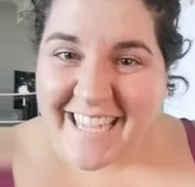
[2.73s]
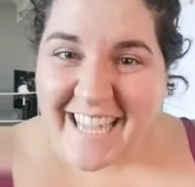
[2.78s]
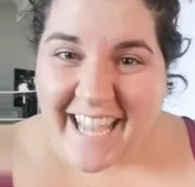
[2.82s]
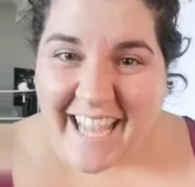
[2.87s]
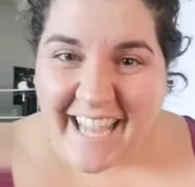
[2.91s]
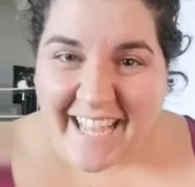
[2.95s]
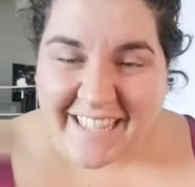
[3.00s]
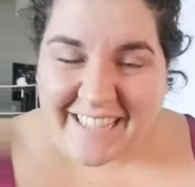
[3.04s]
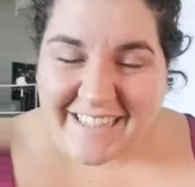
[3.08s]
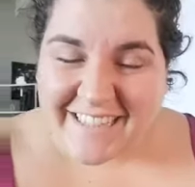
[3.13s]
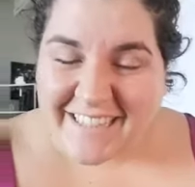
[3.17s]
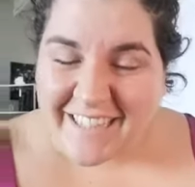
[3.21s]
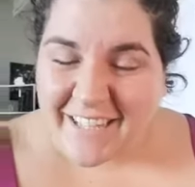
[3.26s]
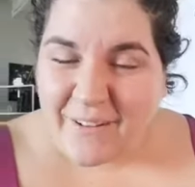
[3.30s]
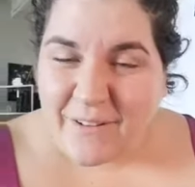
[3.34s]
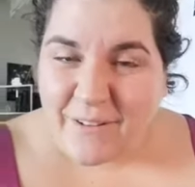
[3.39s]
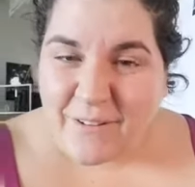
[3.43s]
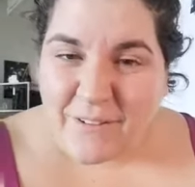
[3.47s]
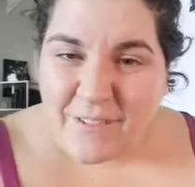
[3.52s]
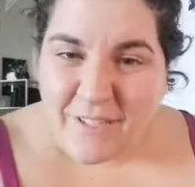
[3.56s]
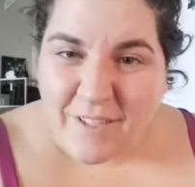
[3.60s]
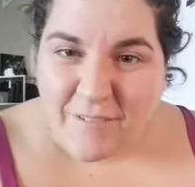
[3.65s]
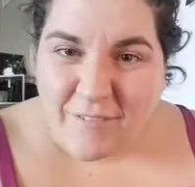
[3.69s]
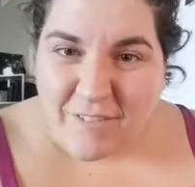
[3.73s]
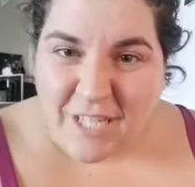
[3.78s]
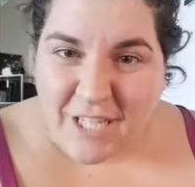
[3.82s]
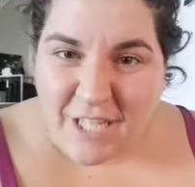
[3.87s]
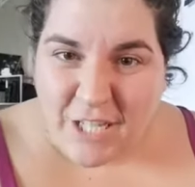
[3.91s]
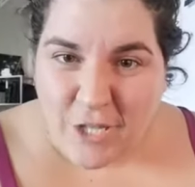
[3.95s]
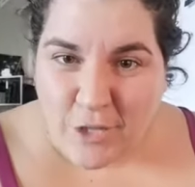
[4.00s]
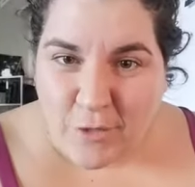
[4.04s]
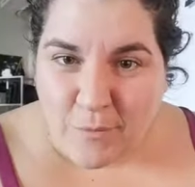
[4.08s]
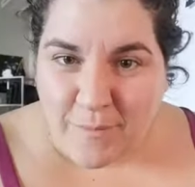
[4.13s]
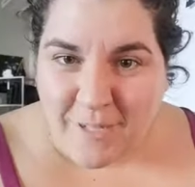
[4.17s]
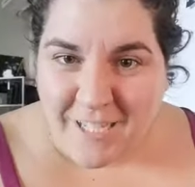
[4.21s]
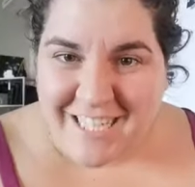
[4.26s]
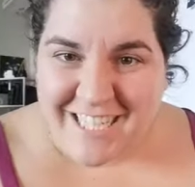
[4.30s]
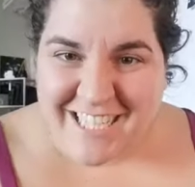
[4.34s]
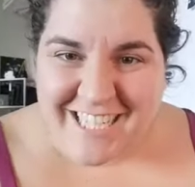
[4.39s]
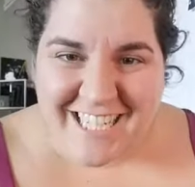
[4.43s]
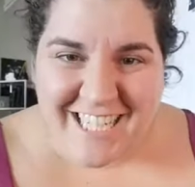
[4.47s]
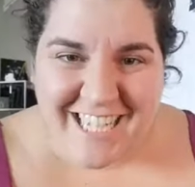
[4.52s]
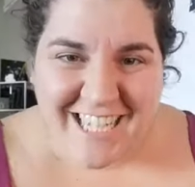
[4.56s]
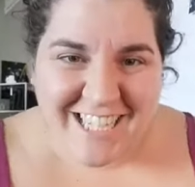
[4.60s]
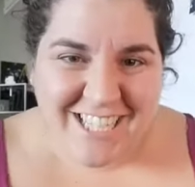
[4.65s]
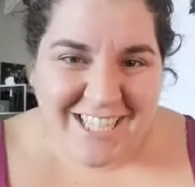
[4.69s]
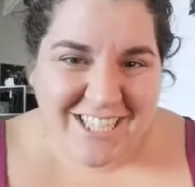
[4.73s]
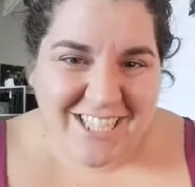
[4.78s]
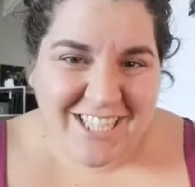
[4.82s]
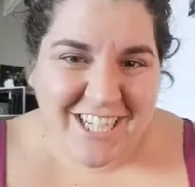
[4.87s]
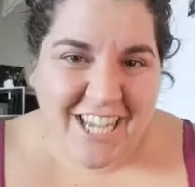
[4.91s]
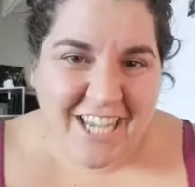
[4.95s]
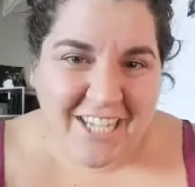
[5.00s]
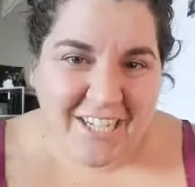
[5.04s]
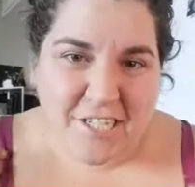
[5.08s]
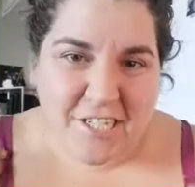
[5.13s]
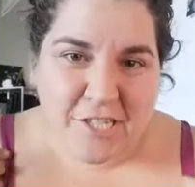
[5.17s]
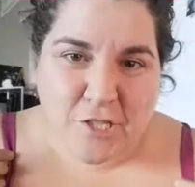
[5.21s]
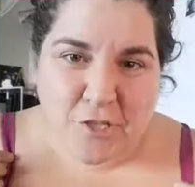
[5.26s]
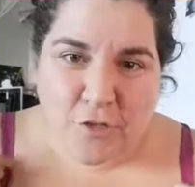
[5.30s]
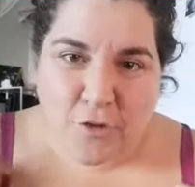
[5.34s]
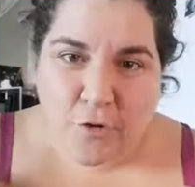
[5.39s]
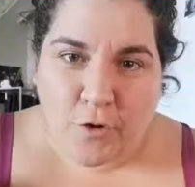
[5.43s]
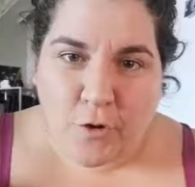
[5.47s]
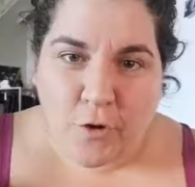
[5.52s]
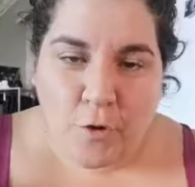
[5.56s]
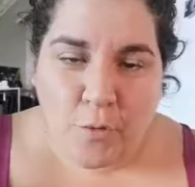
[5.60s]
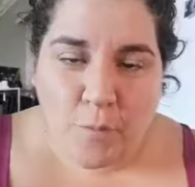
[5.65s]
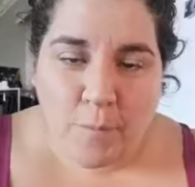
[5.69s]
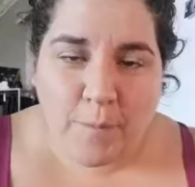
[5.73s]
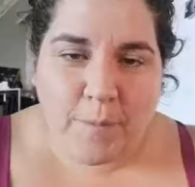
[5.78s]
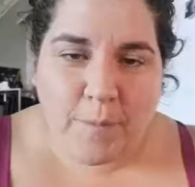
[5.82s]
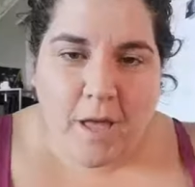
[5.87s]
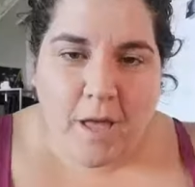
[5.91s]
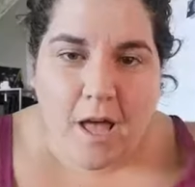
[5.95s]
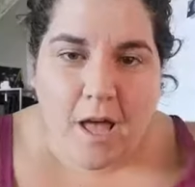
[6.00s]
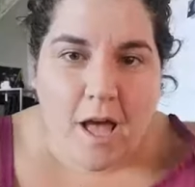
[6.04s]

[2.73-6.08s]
Hello, lovely humans in Janet's group.